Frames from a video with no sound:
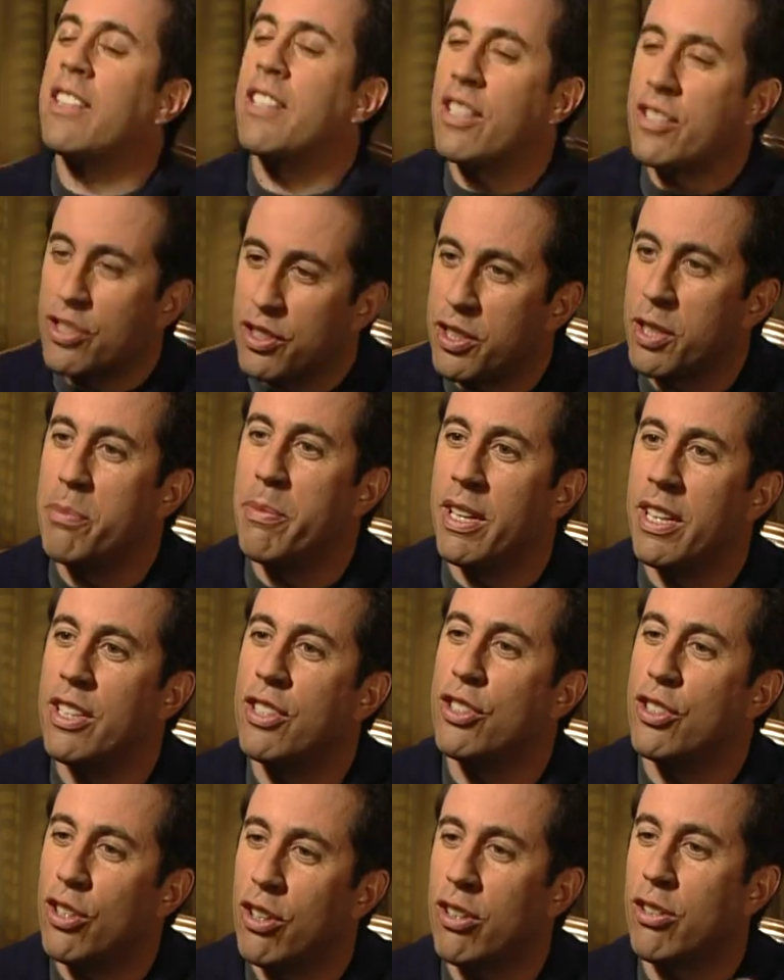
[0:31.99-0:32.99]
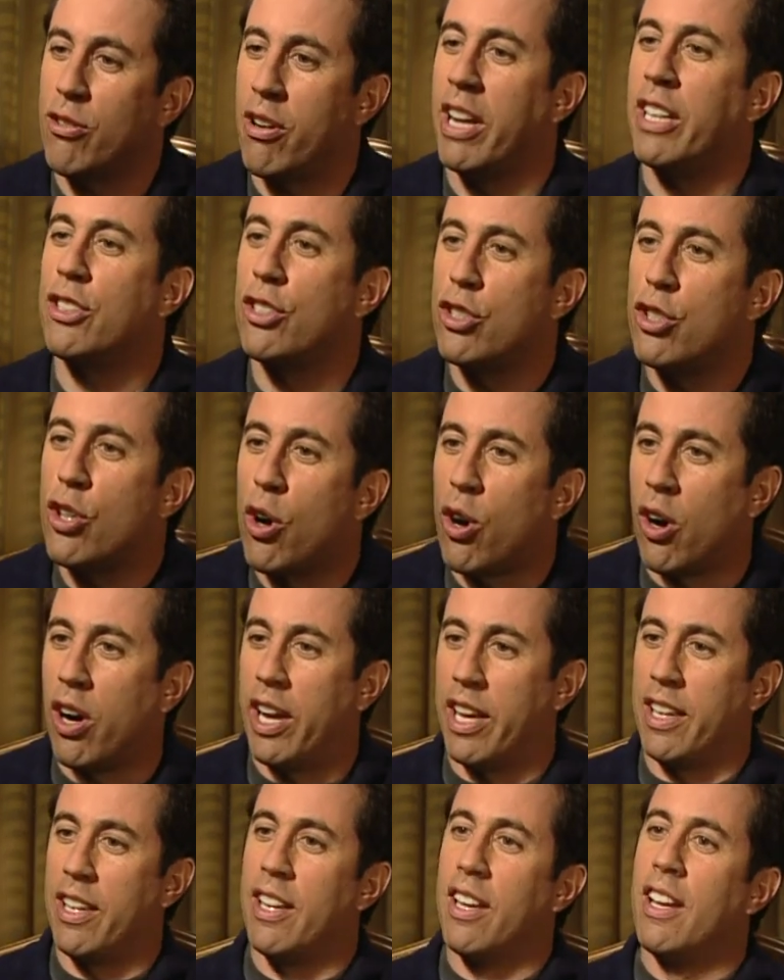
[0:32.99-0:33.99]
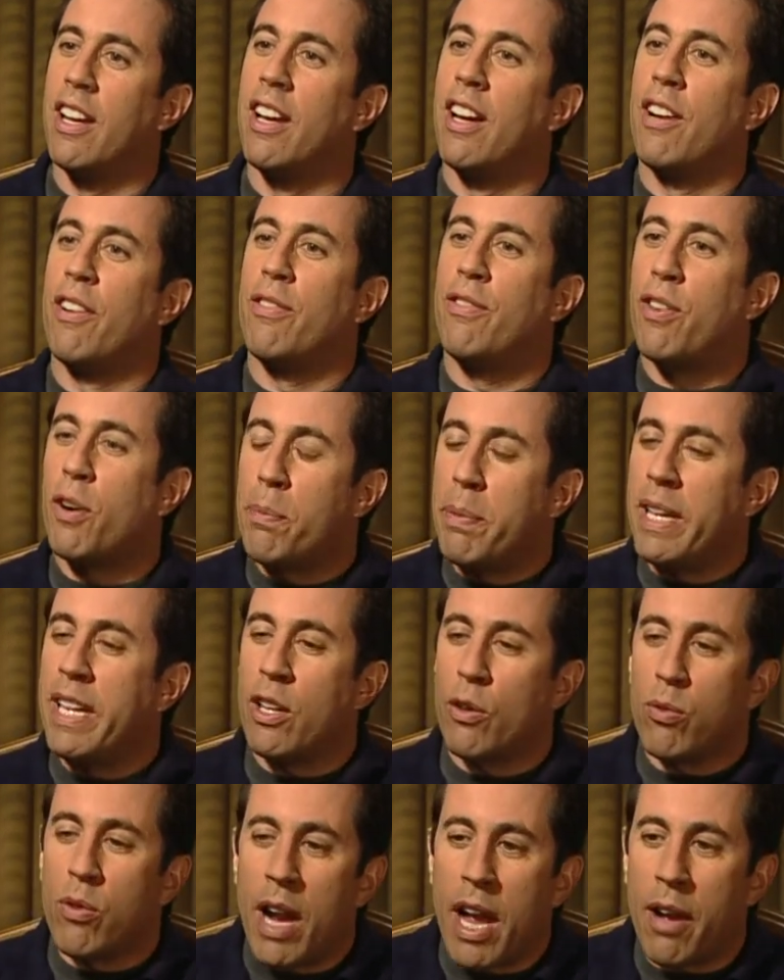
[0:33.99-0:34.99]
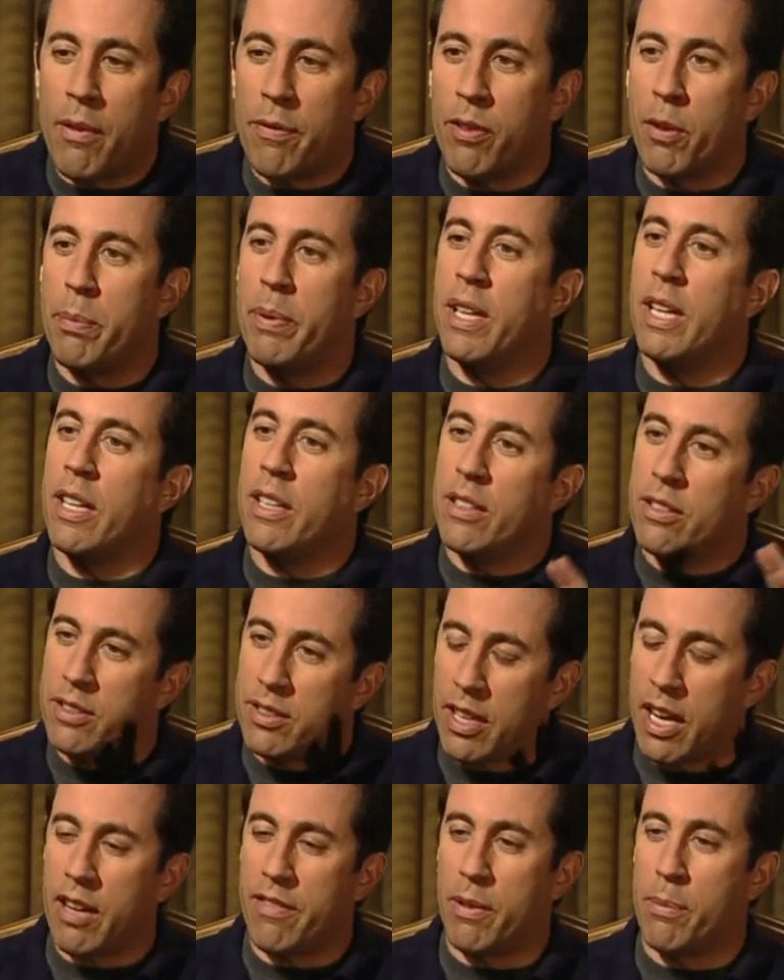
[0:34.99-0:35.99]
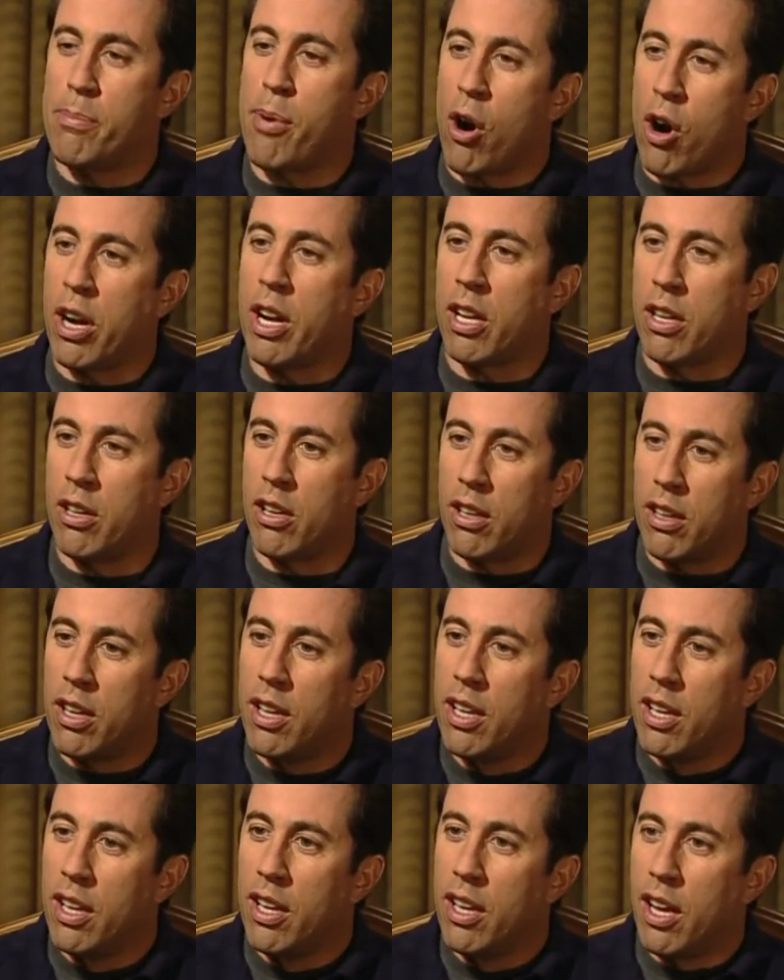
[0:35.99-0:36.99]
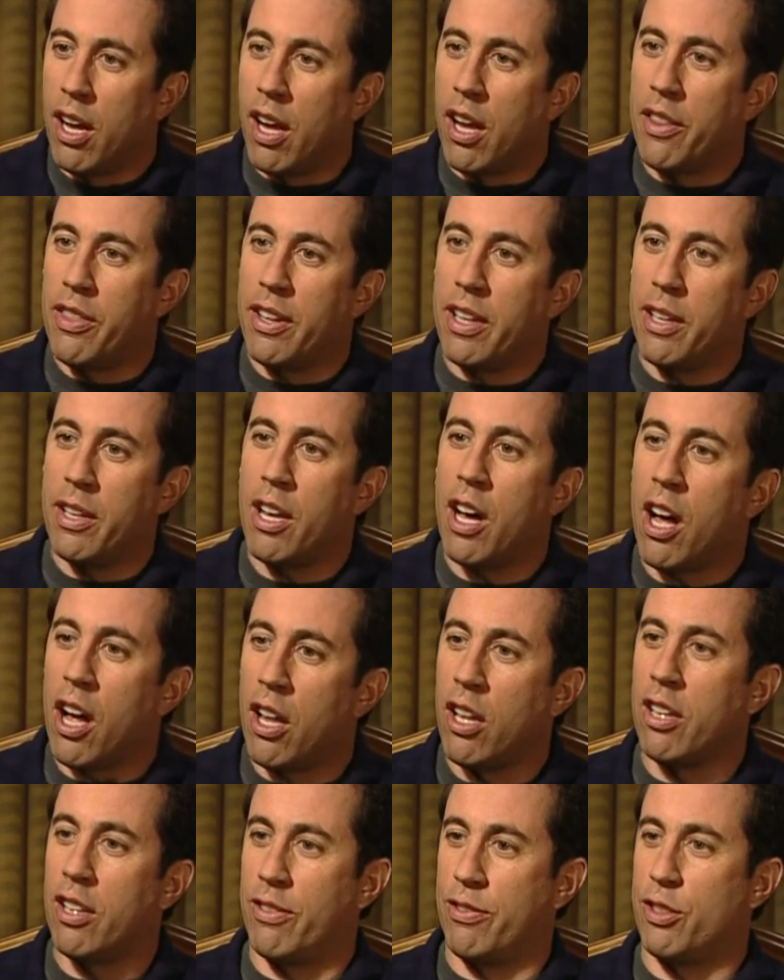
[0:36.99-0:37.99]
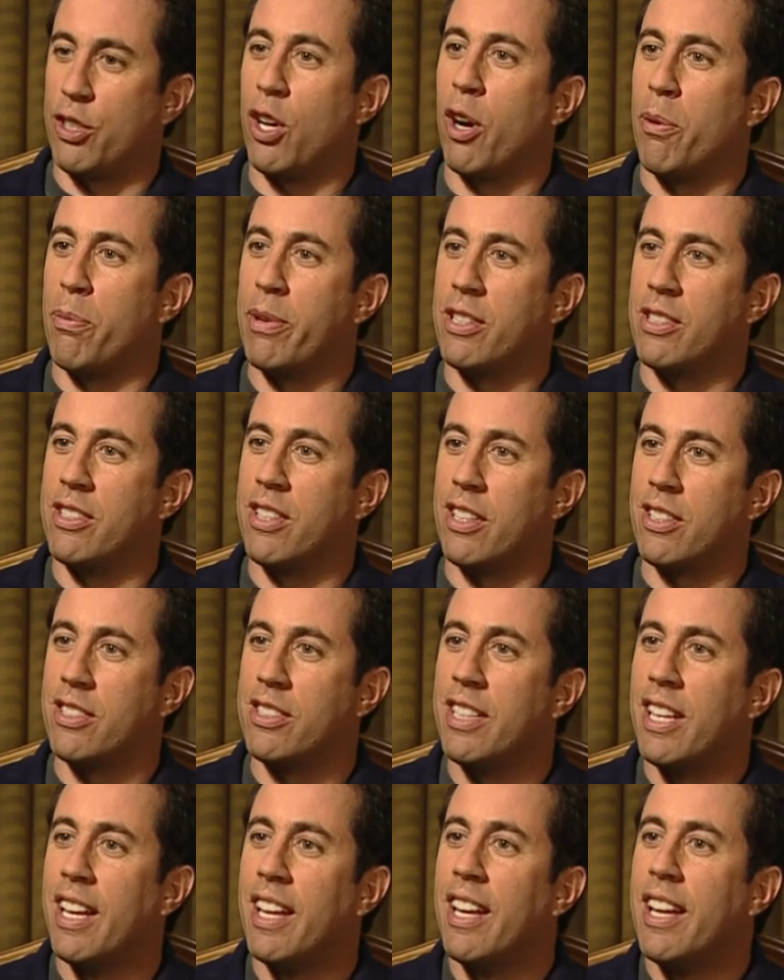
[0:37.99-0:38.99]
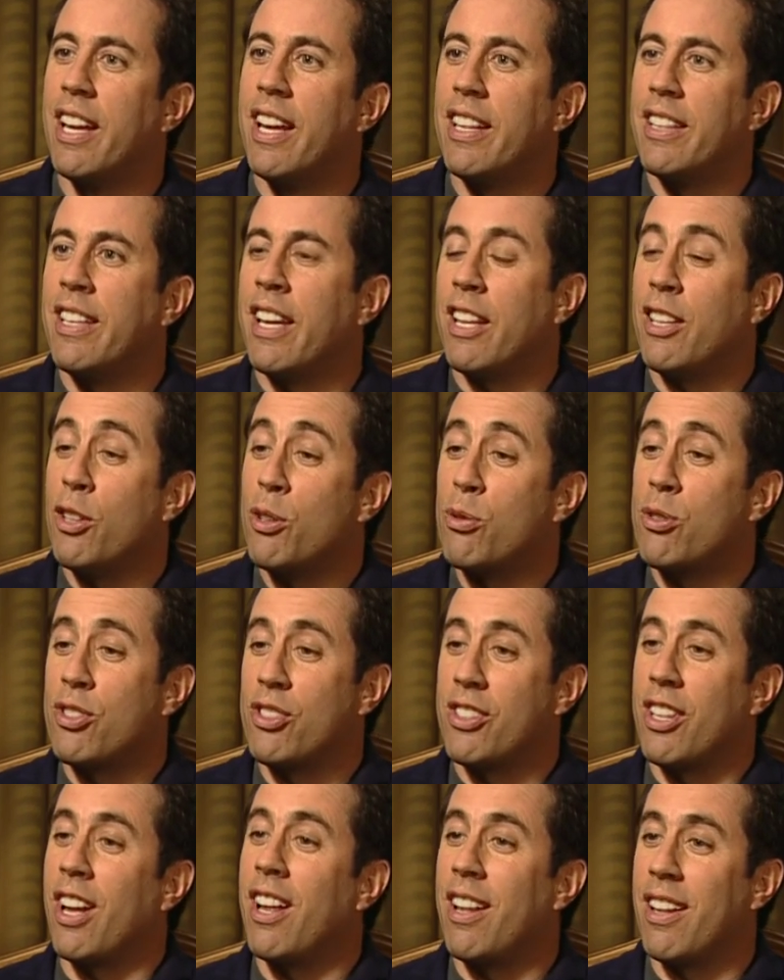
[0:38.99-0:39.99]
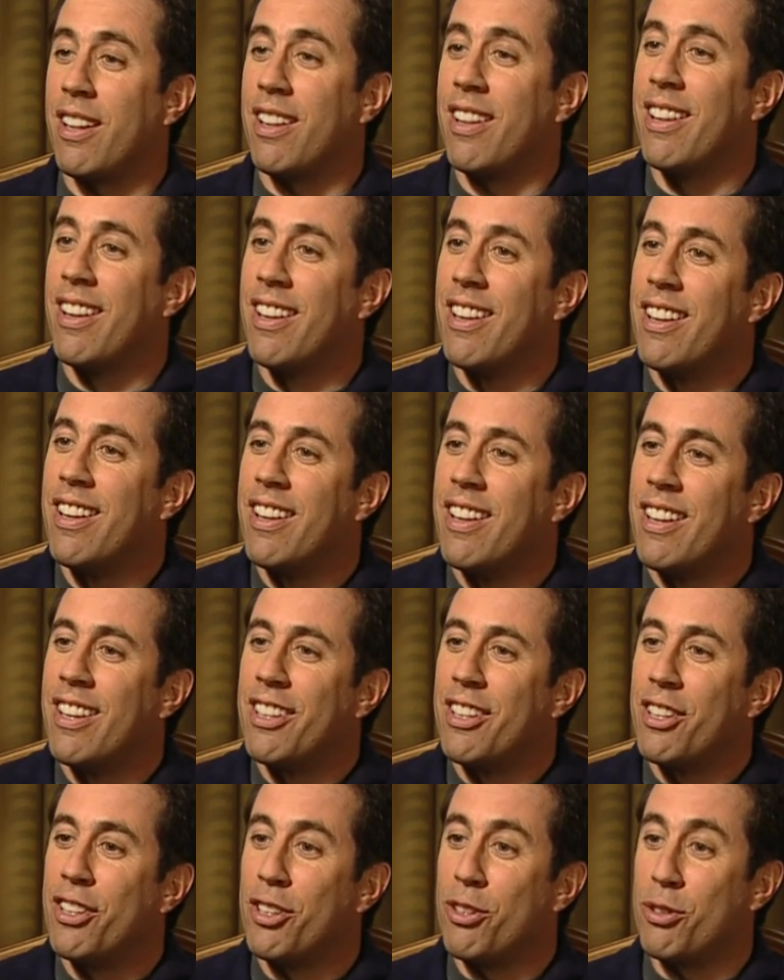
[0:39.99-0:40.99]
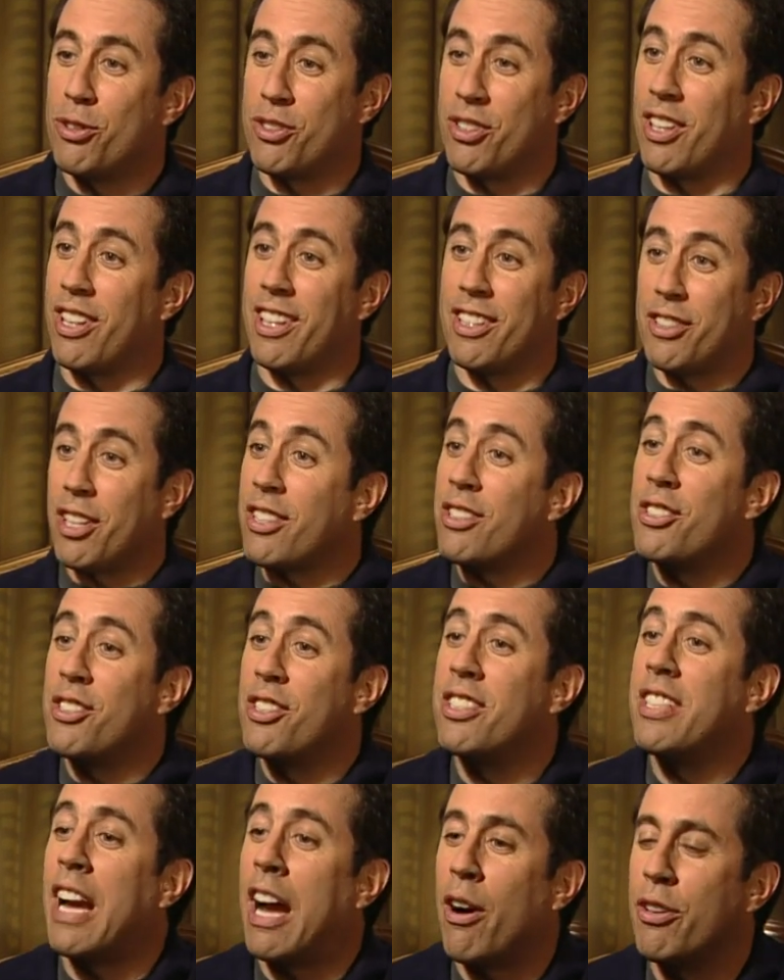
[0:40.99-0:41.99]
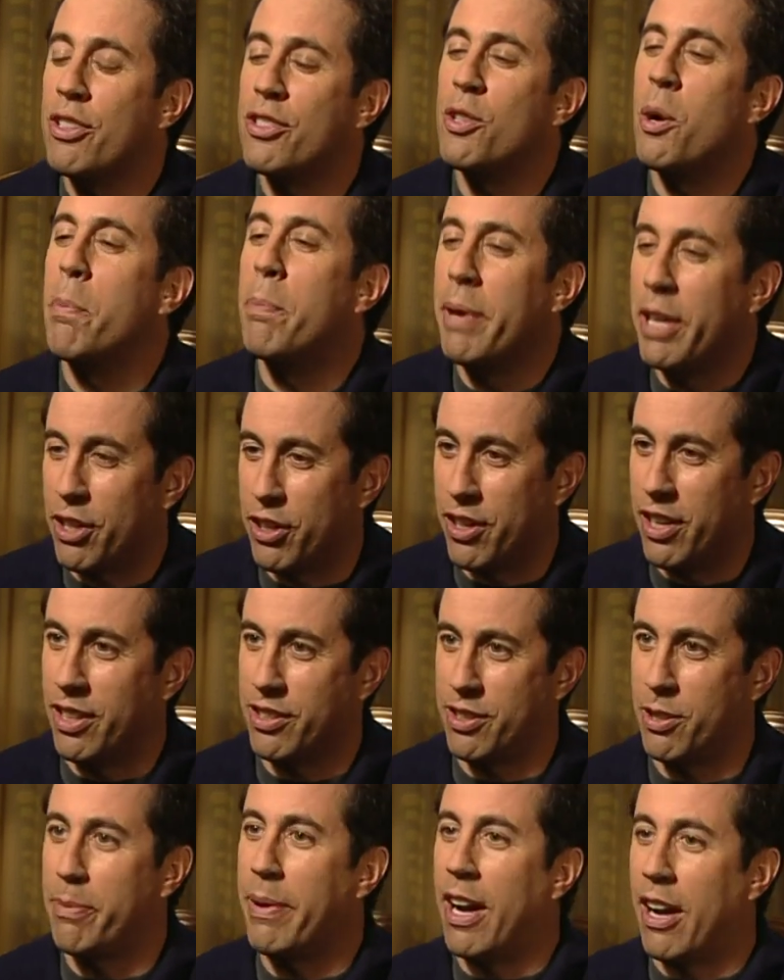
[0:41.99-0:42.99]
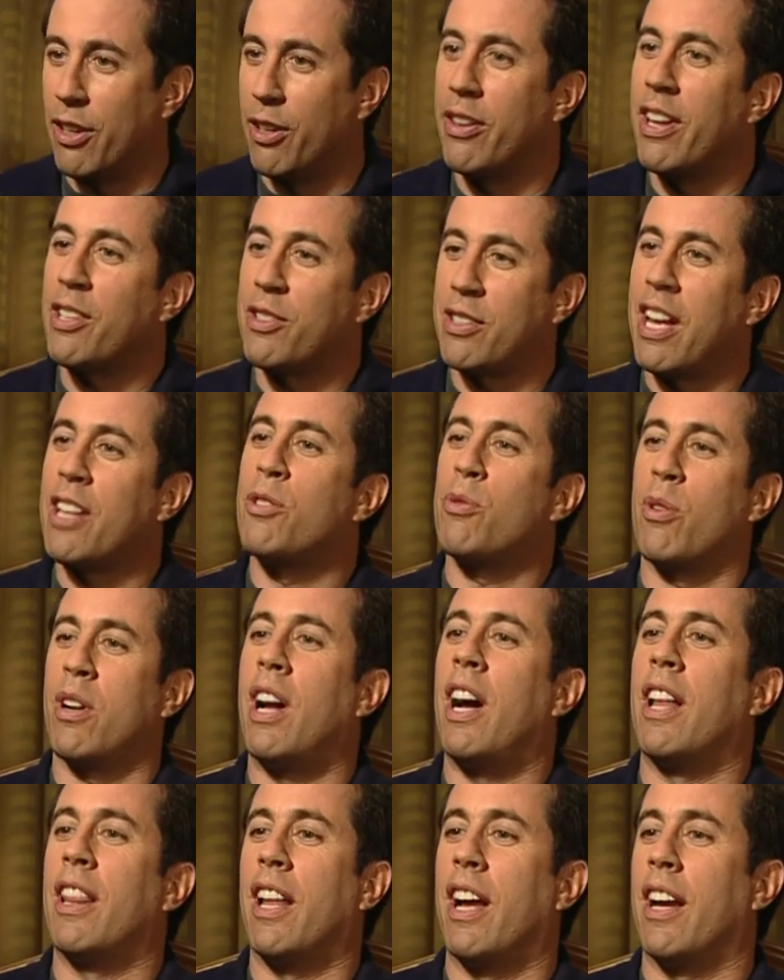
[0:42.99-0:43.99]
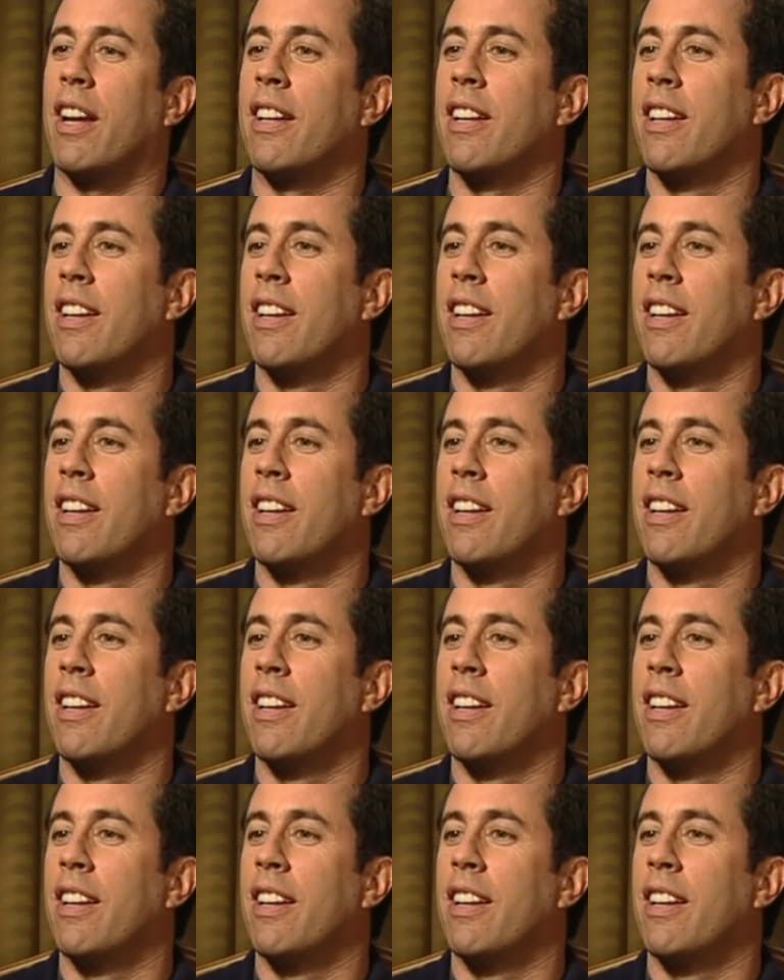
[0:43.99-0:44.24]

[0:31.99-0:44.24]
it doesn't diminish your great joy for being around, for being kind of a barnacle on the hull of show business. And yet you still, it doesn't sour. There's no bitterness about you. That's what I like.